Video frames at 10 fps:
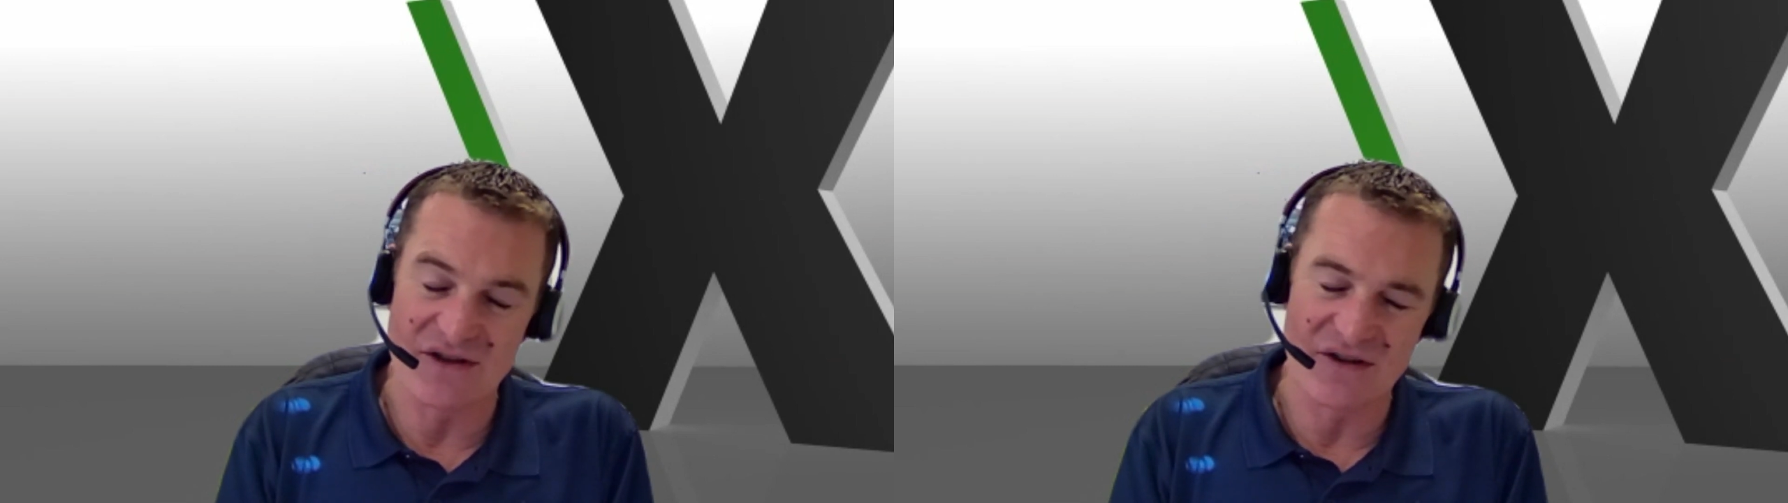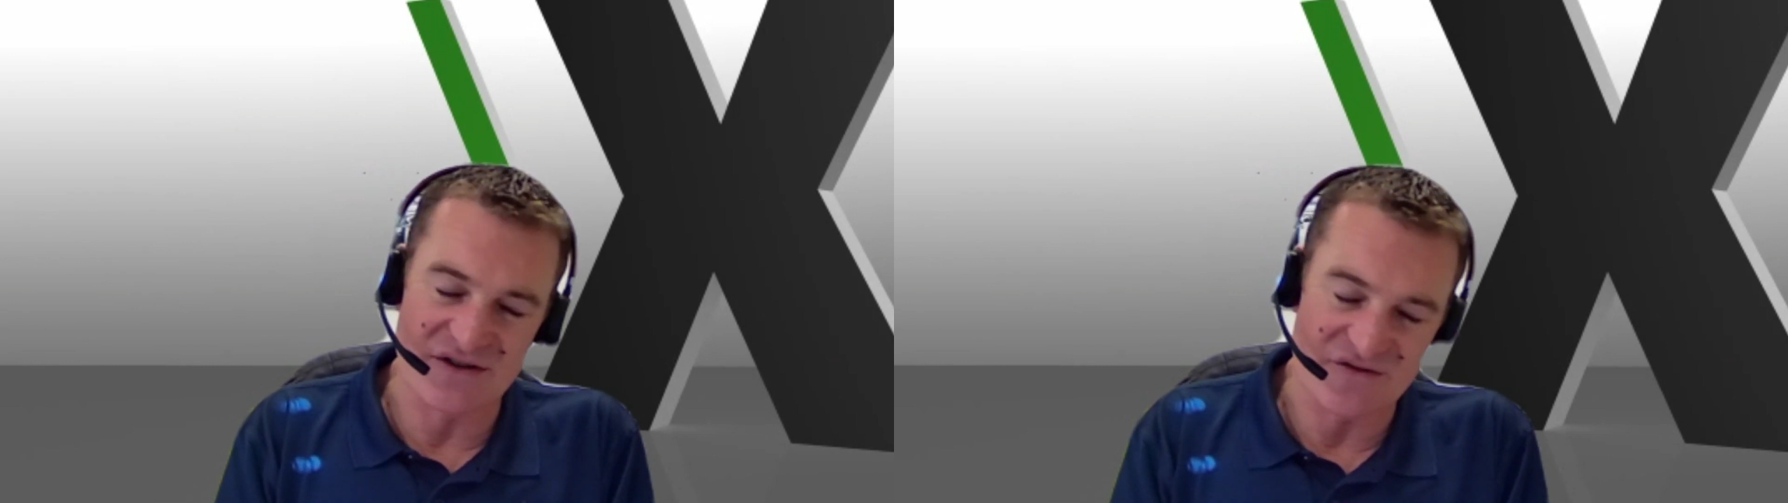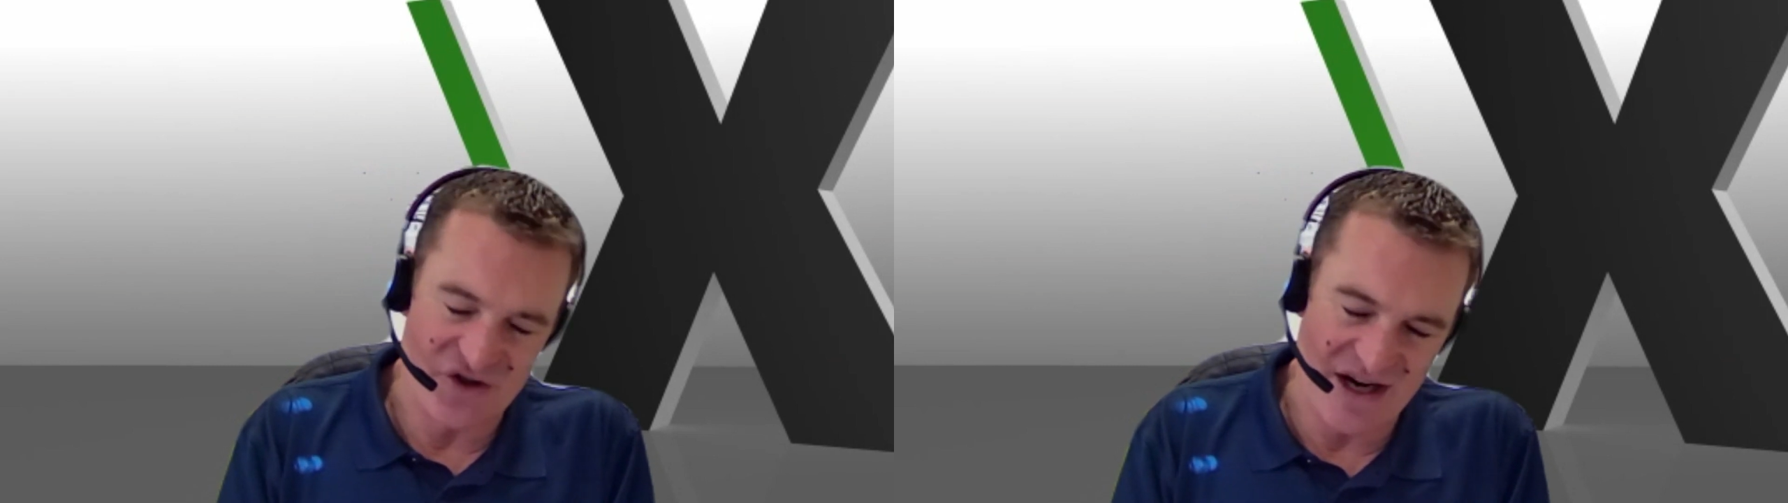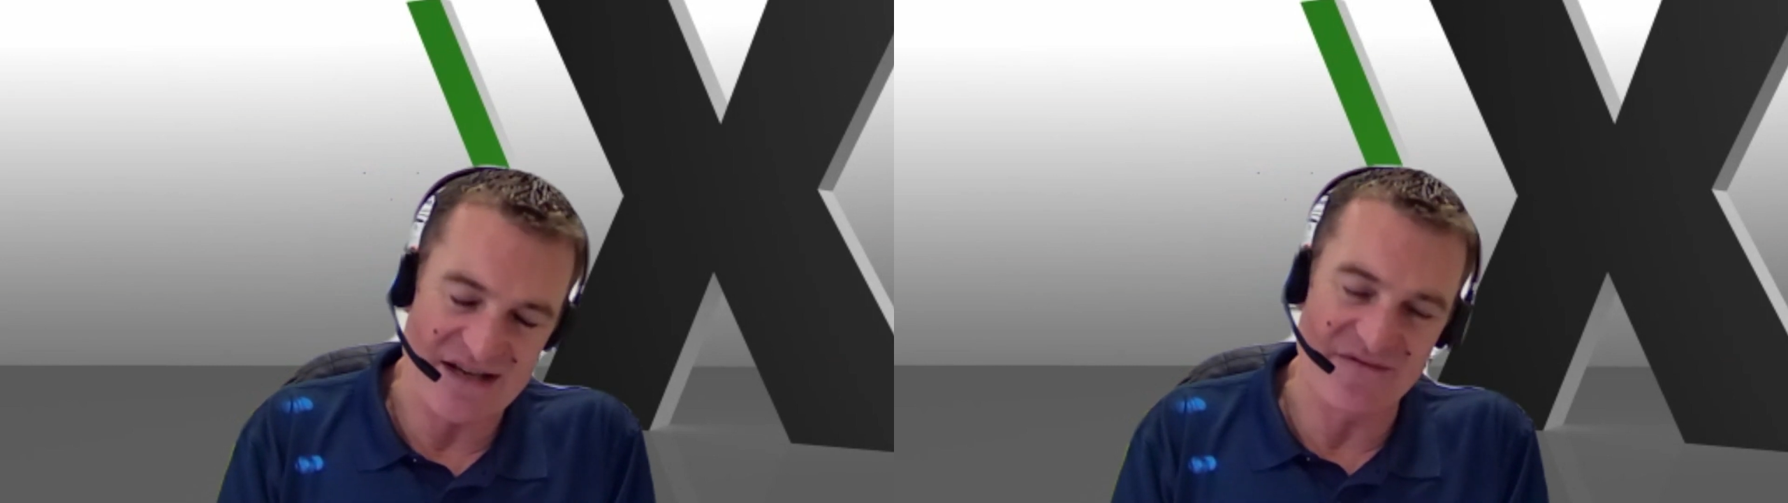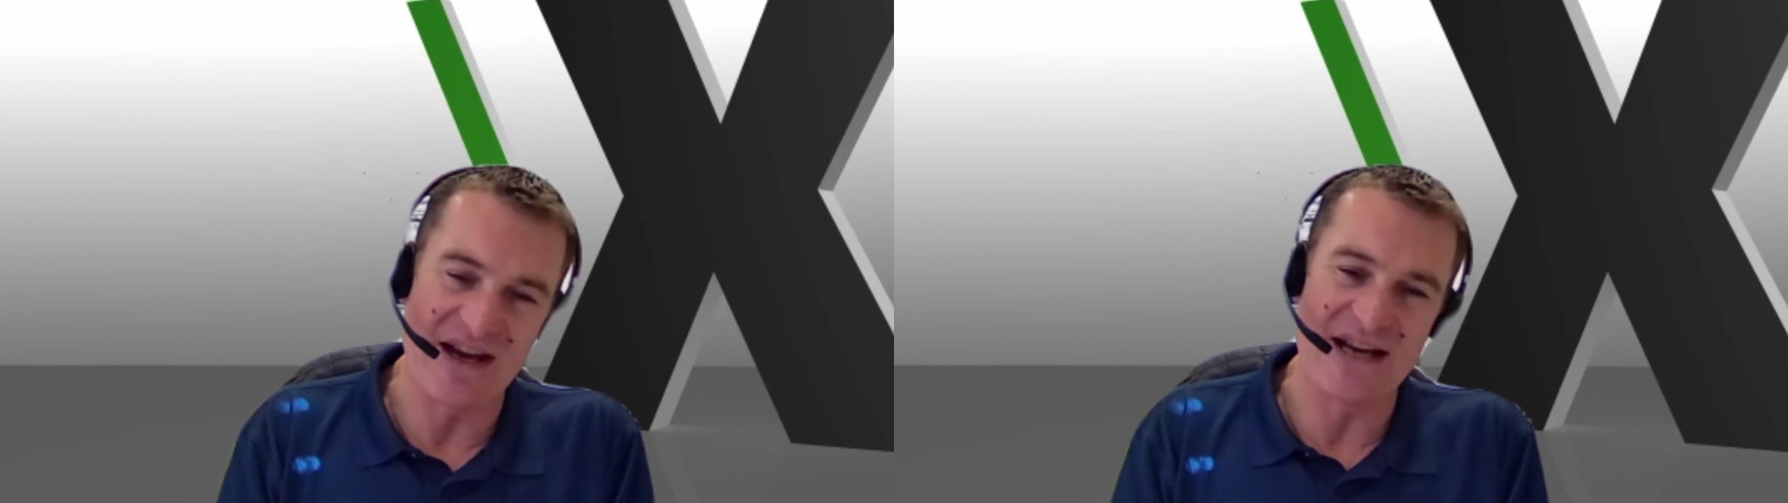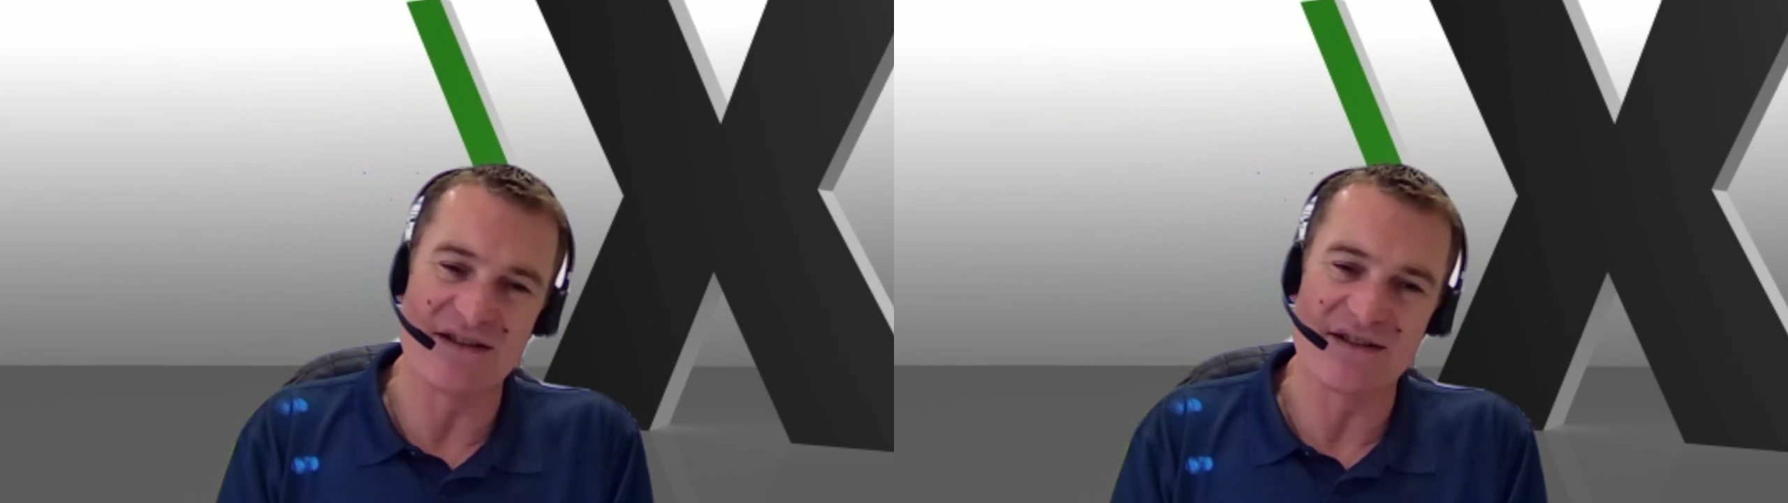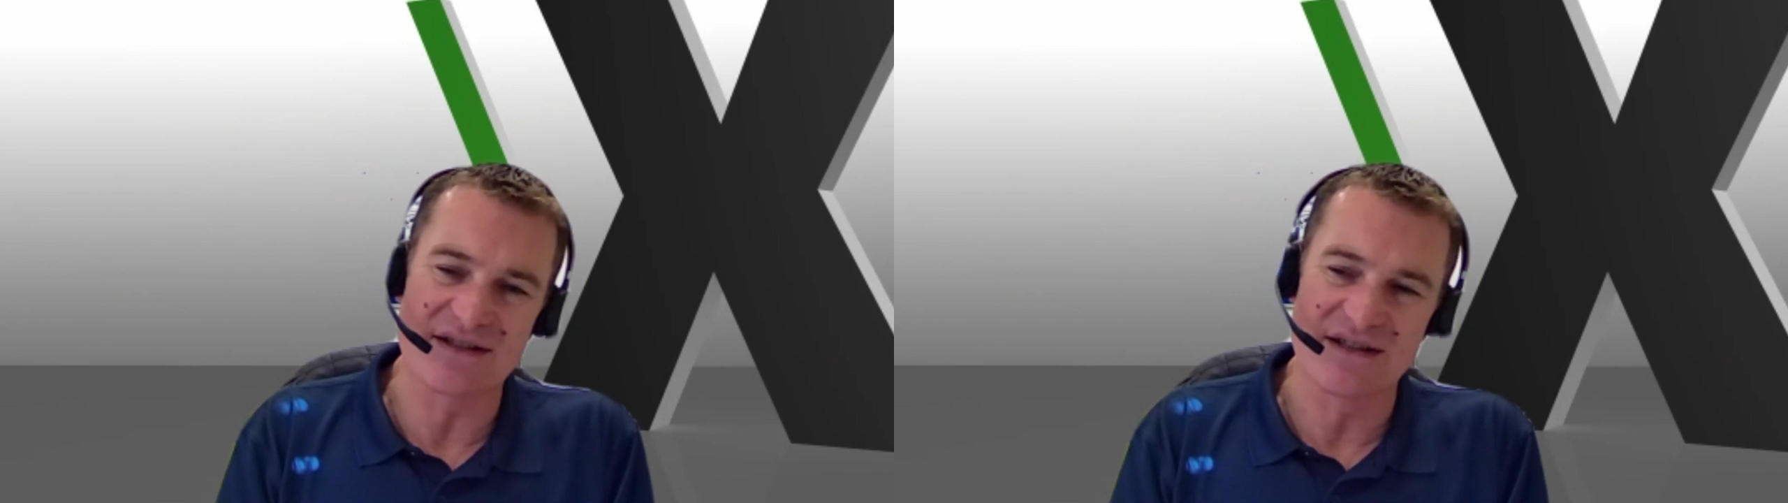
a lot of trade events.